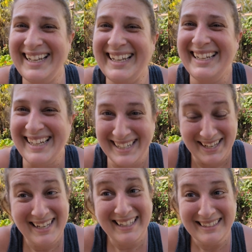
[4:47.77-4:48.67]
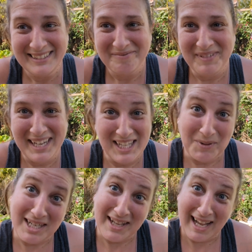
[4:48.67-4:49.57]
The kids
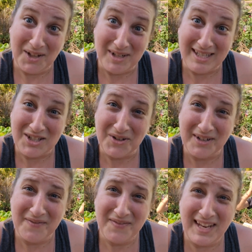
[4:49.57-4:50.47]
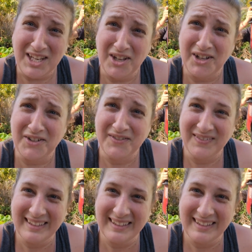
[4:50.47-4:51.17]
went to the Halloween store. Thank you.